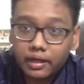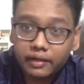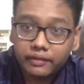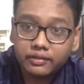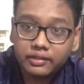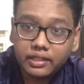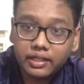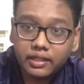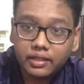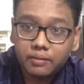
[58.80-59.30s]

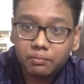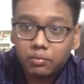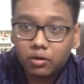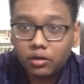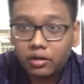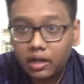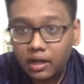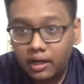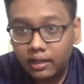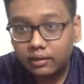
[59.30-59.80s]
seen the
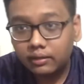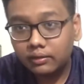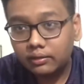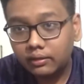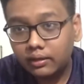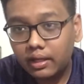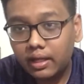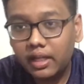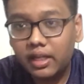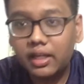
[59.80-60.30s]
product
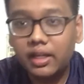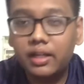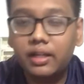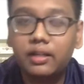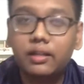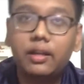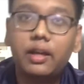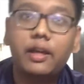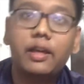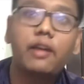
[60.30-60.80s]
that
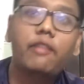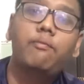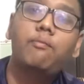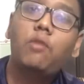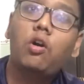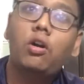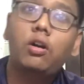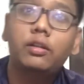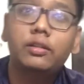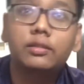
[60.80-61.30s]
I have
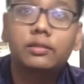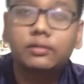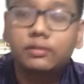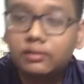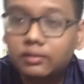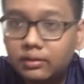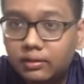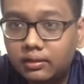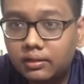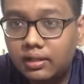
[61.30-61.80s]
bought.
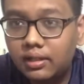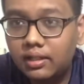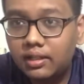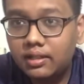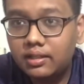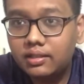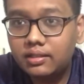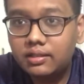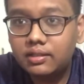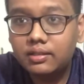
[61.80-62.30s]
It
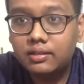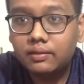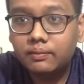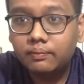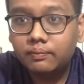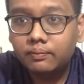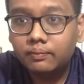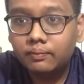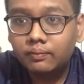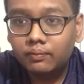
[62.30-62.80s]
is
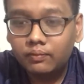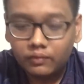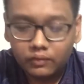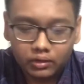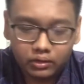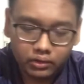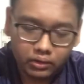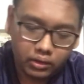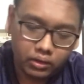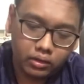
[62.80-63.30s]

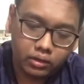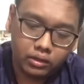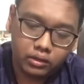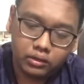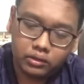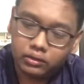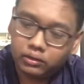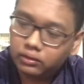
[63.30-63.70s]
called